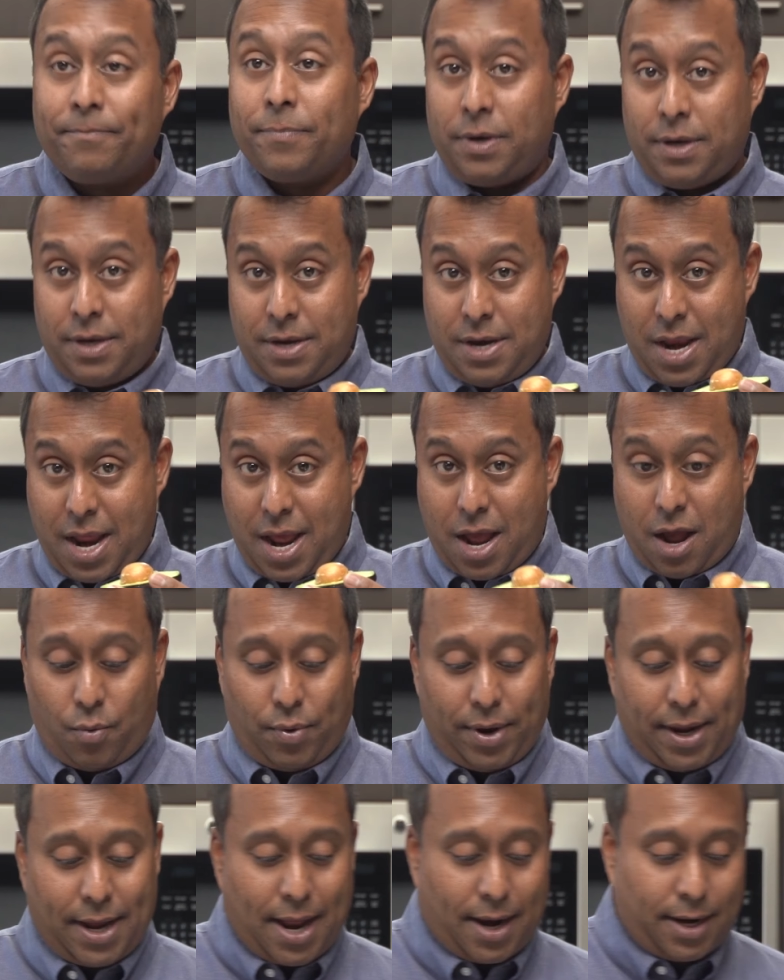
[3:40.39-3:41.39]
Now
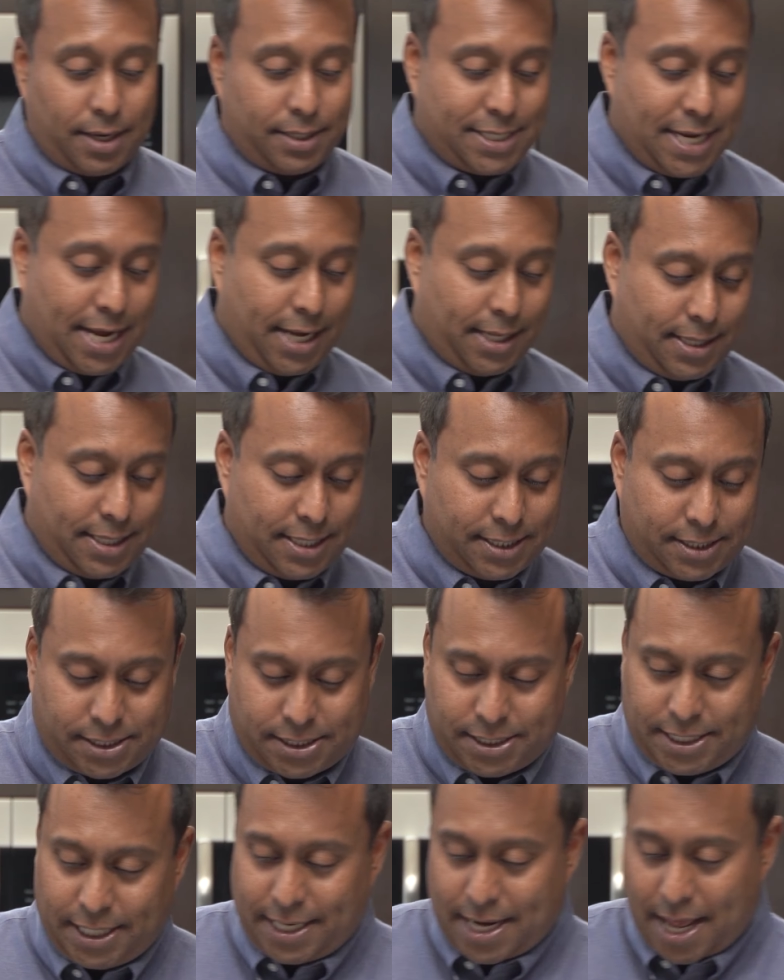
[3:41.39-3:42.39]
we gotta take this
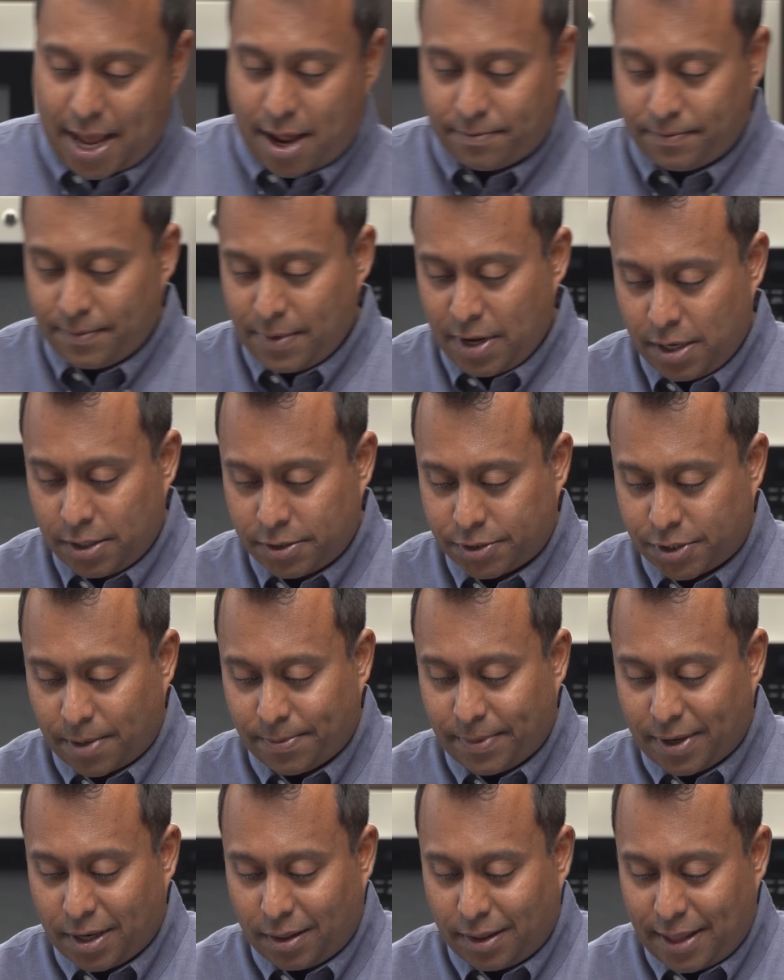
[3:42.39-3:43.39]
seed out. So I'm
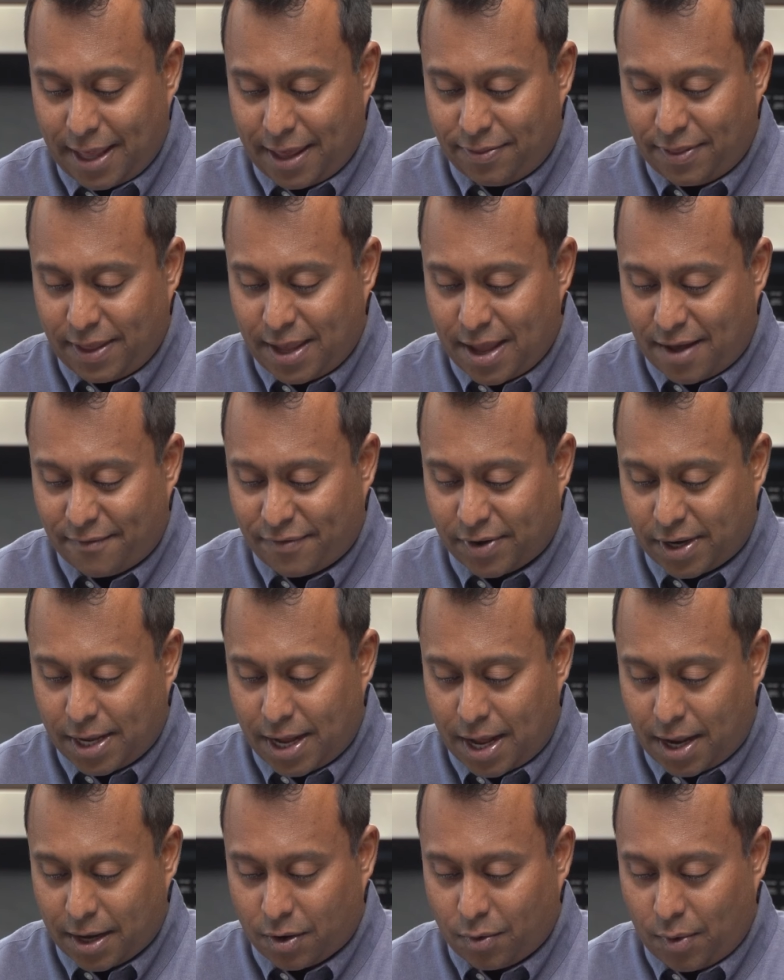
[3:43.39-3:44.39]
gonna lay the
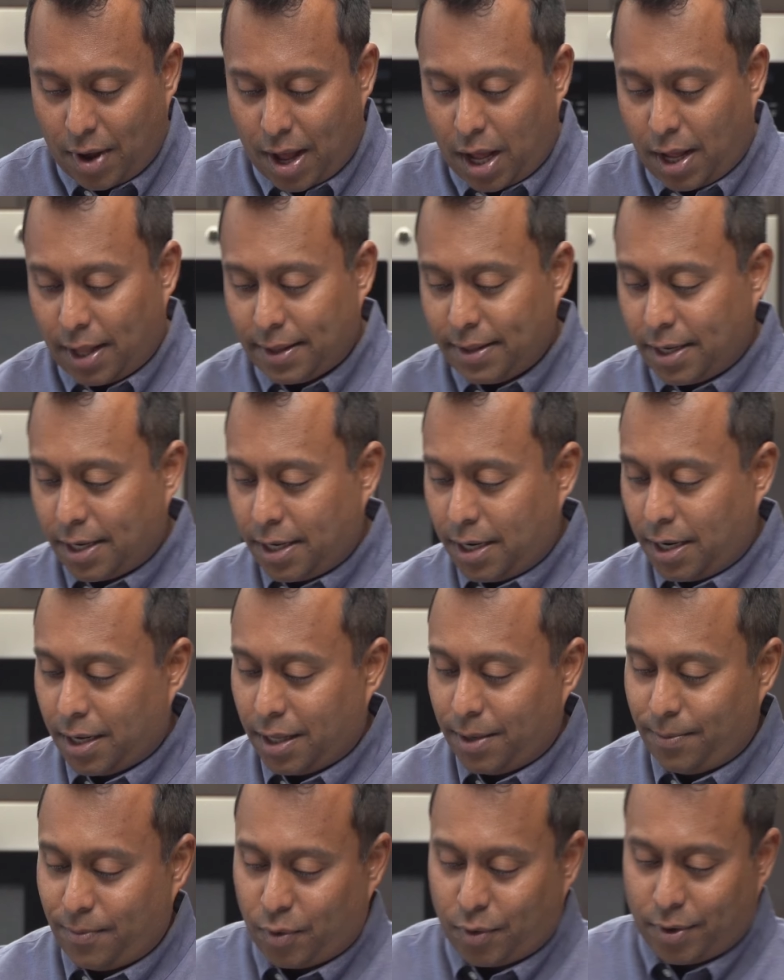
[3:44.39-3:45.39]
avocado on the
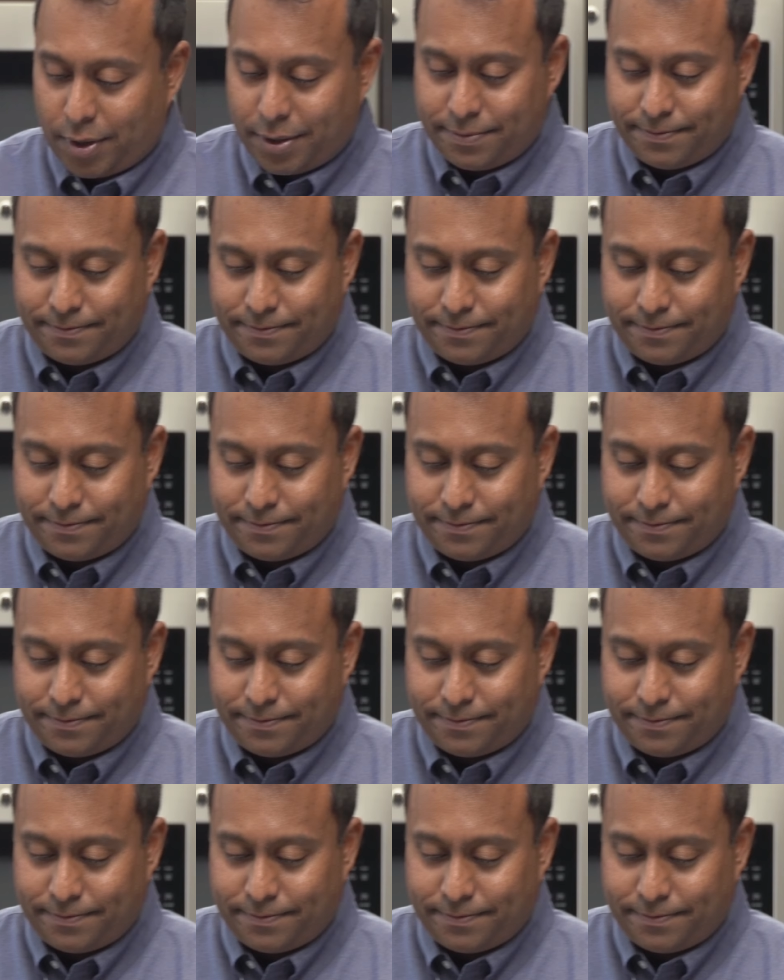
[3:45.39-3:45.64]
cutting board,